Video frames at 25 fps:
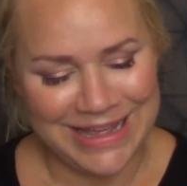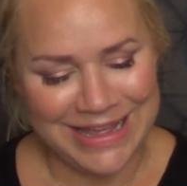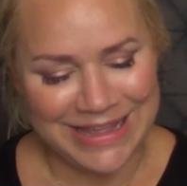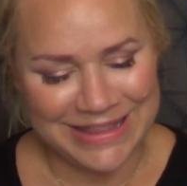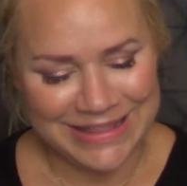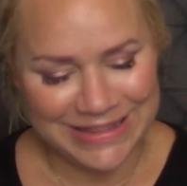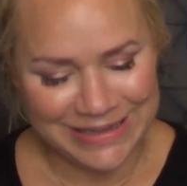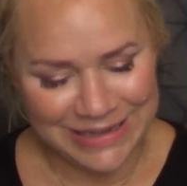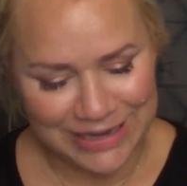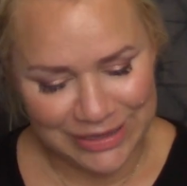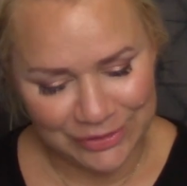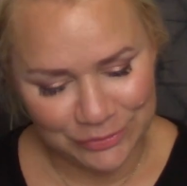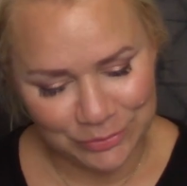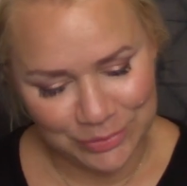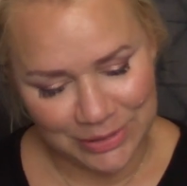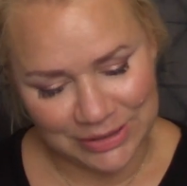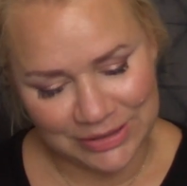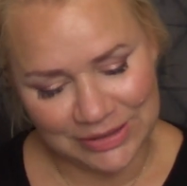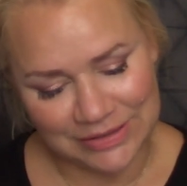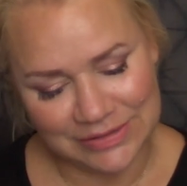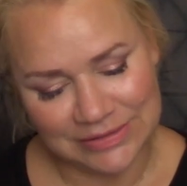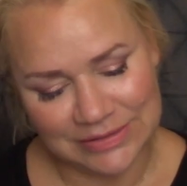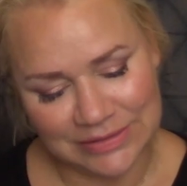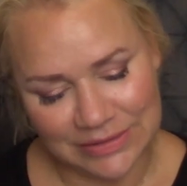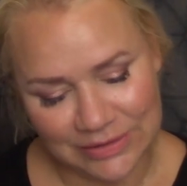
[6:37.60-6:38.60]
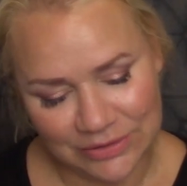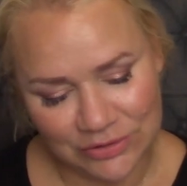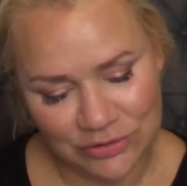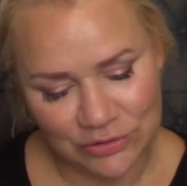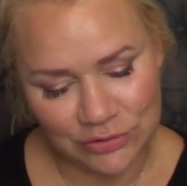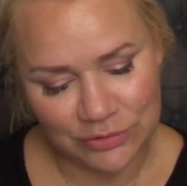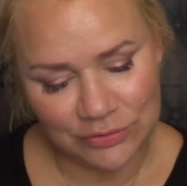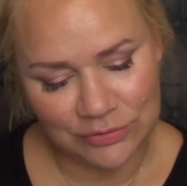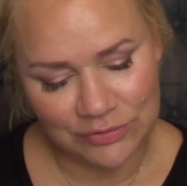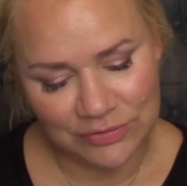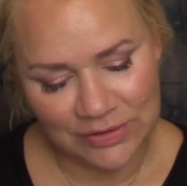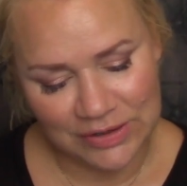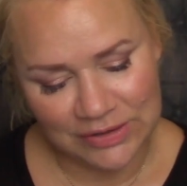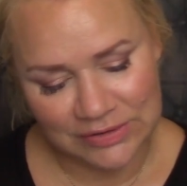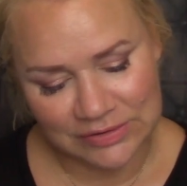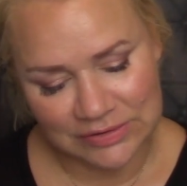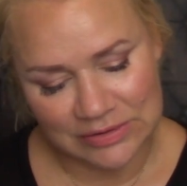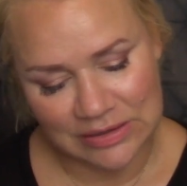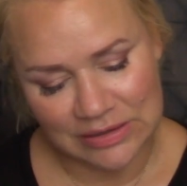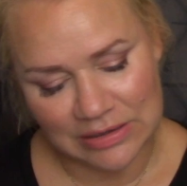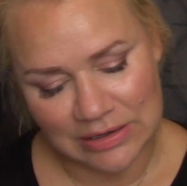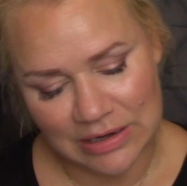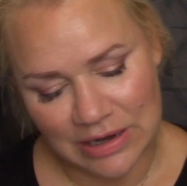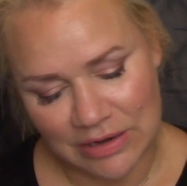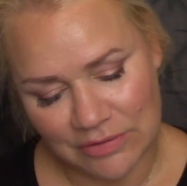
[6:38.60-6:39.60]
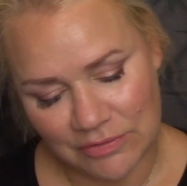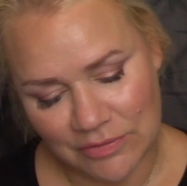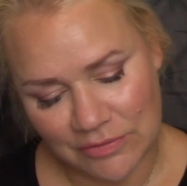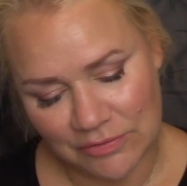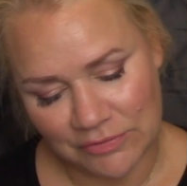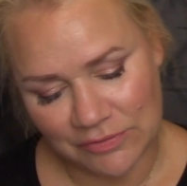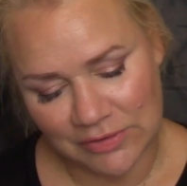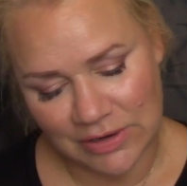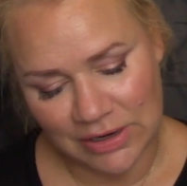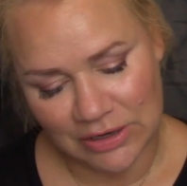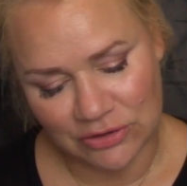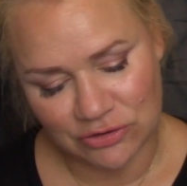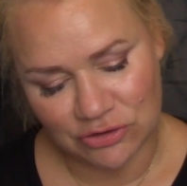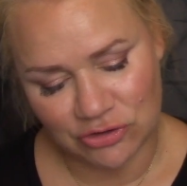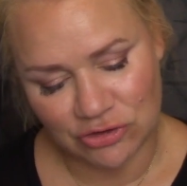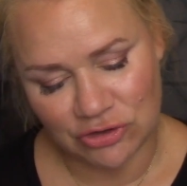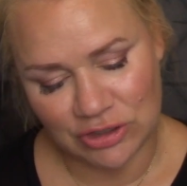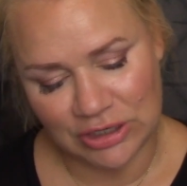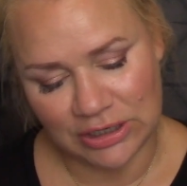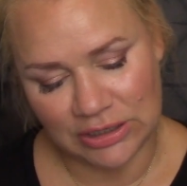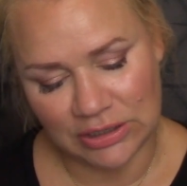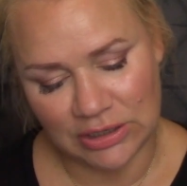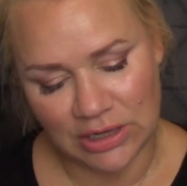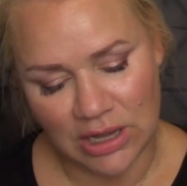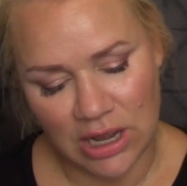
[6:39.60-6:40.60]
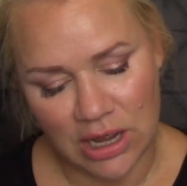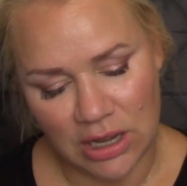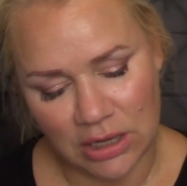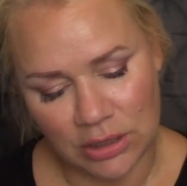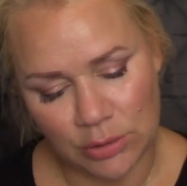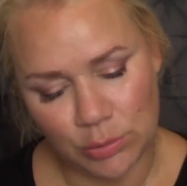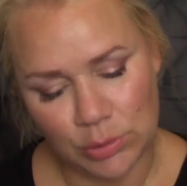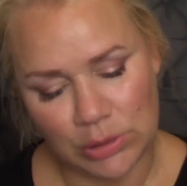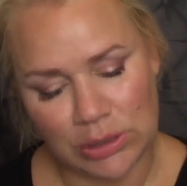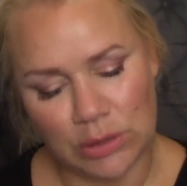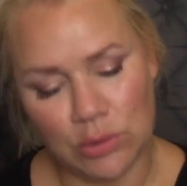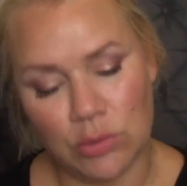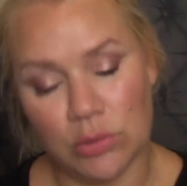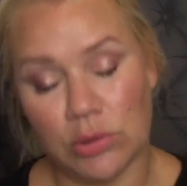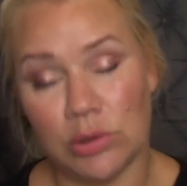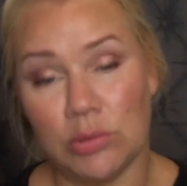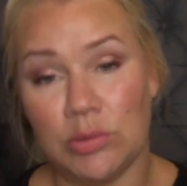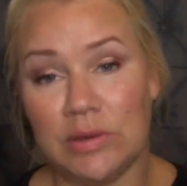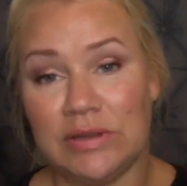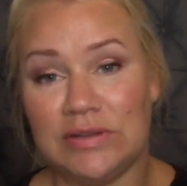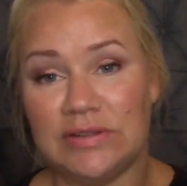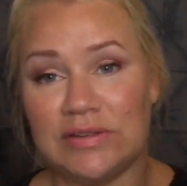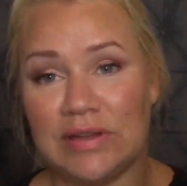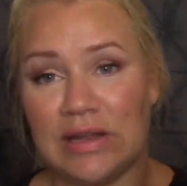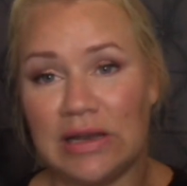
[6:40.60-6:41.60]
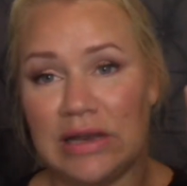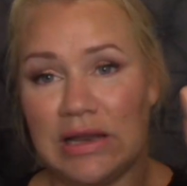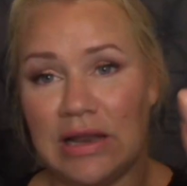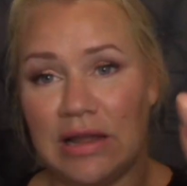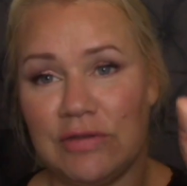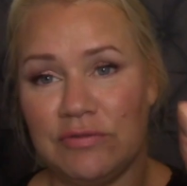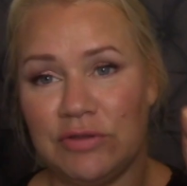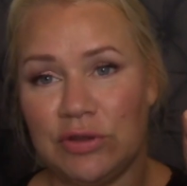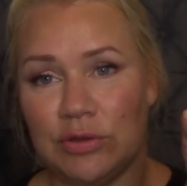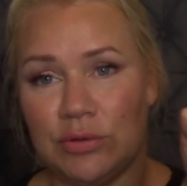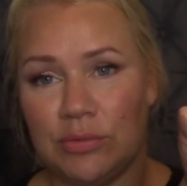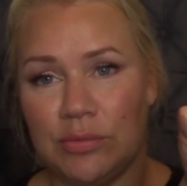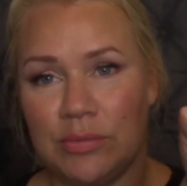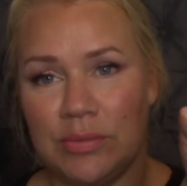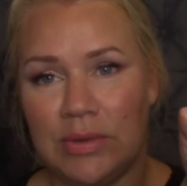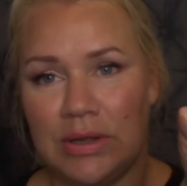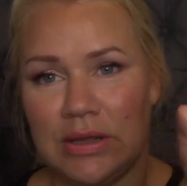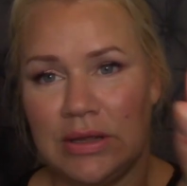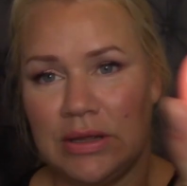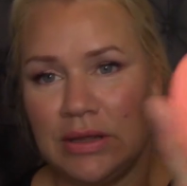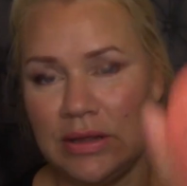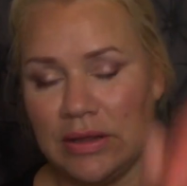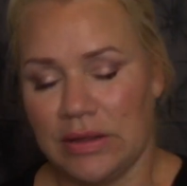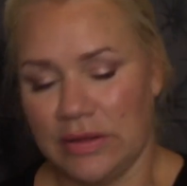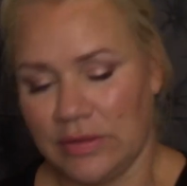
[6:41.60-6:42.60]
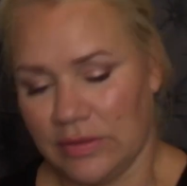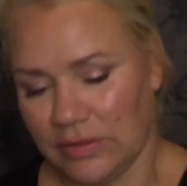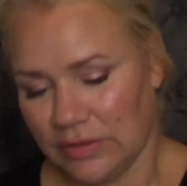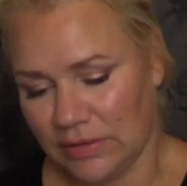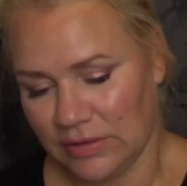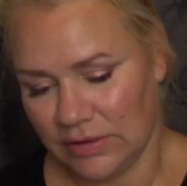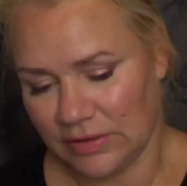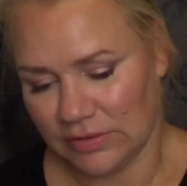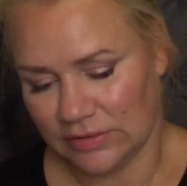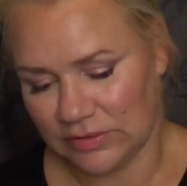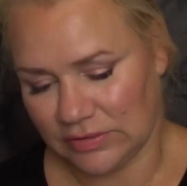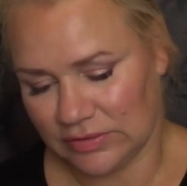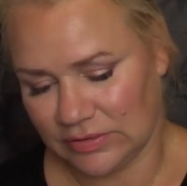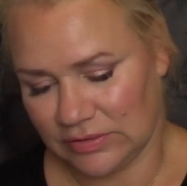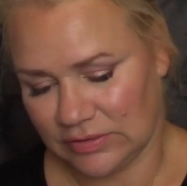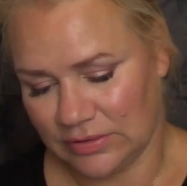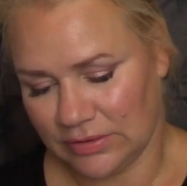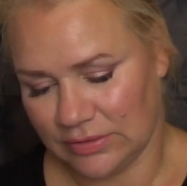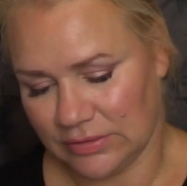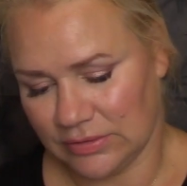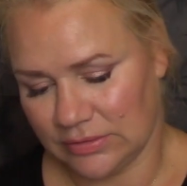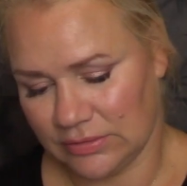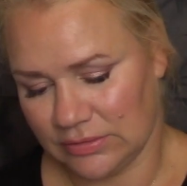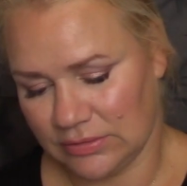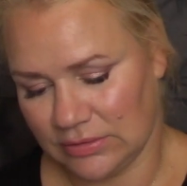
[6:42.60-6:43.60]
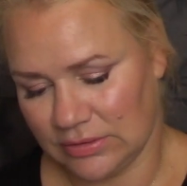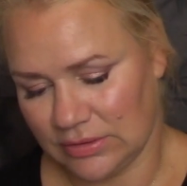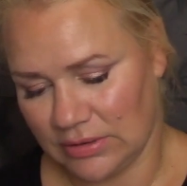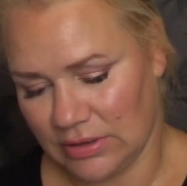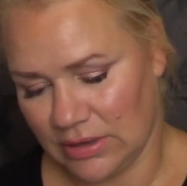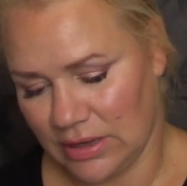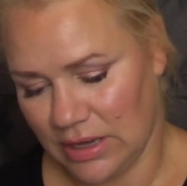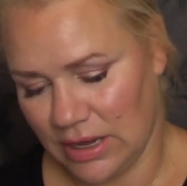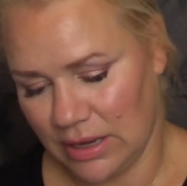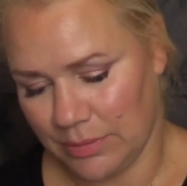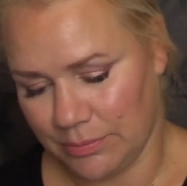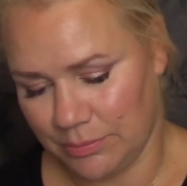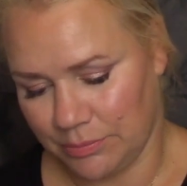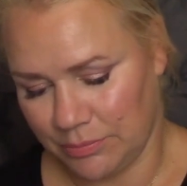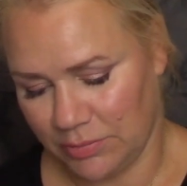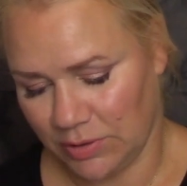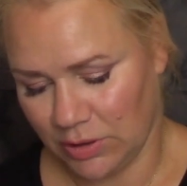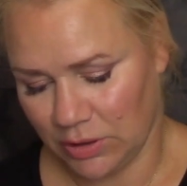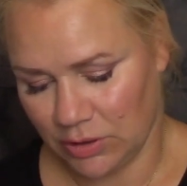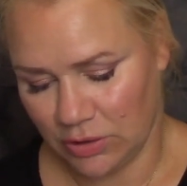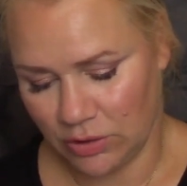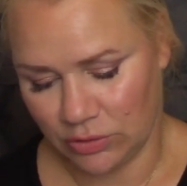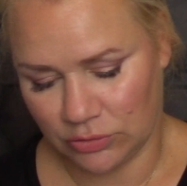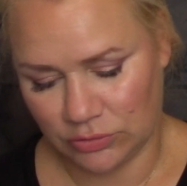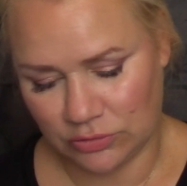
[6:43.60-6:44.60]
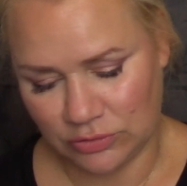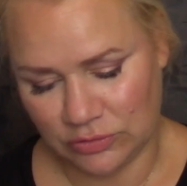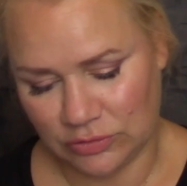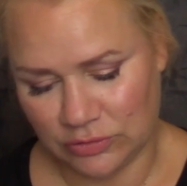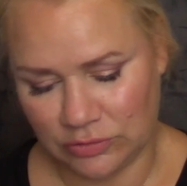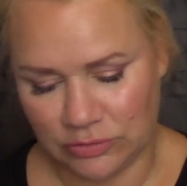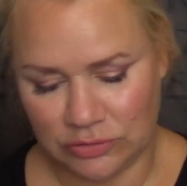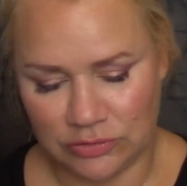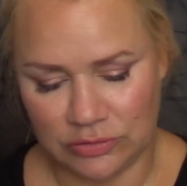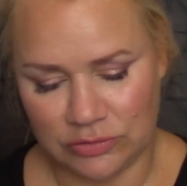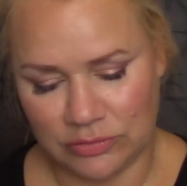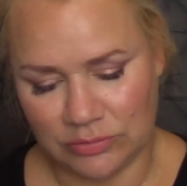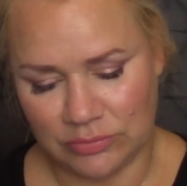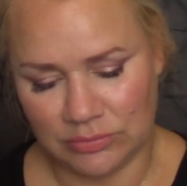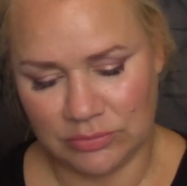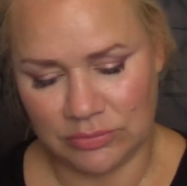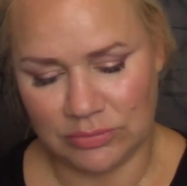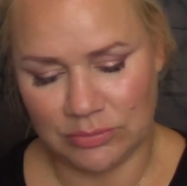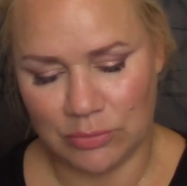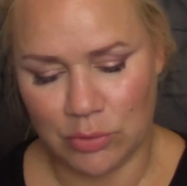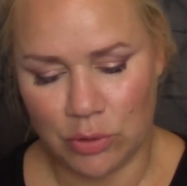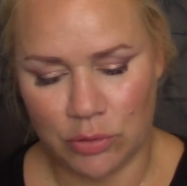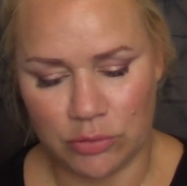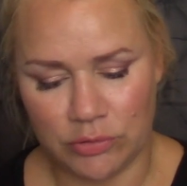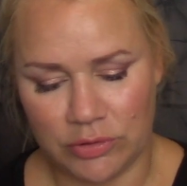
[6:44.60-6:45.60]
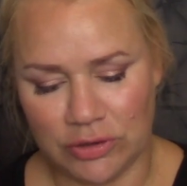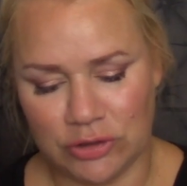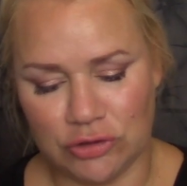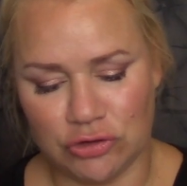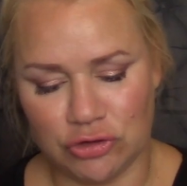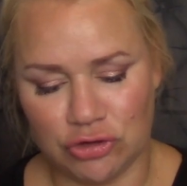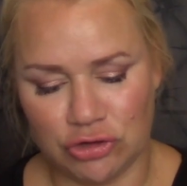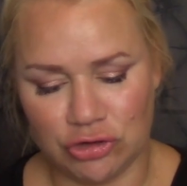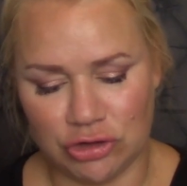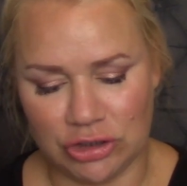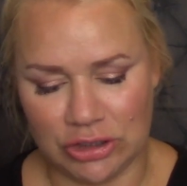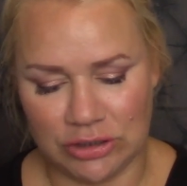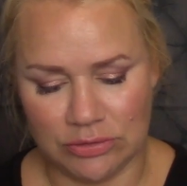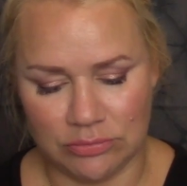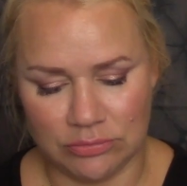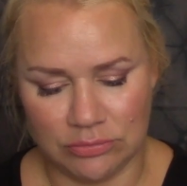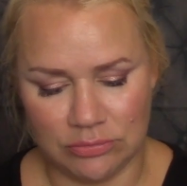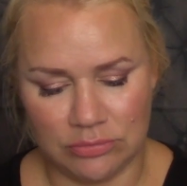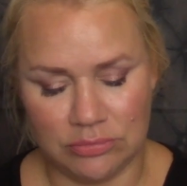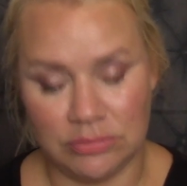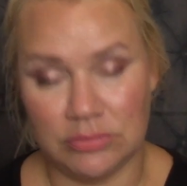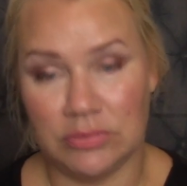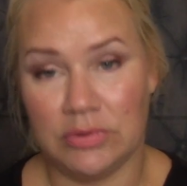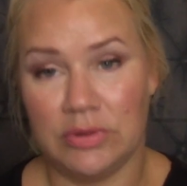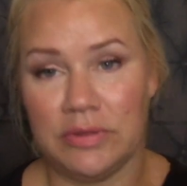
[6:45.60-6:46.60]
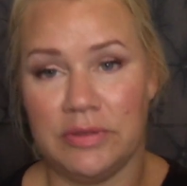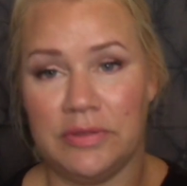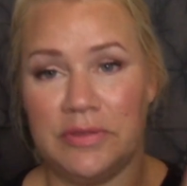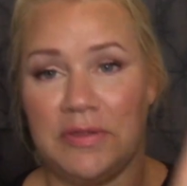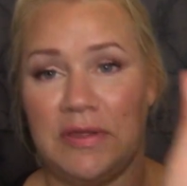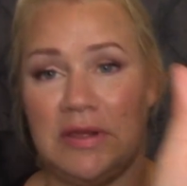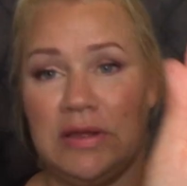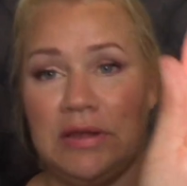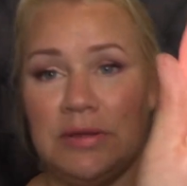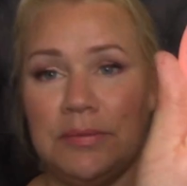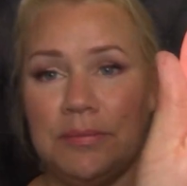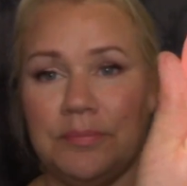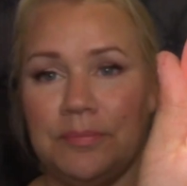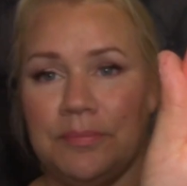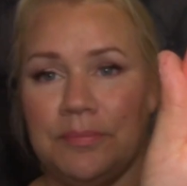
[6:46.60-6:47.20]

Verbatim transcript: the last one is the Too Faced Love Flush in I Will Always Love You this apricot orangey thing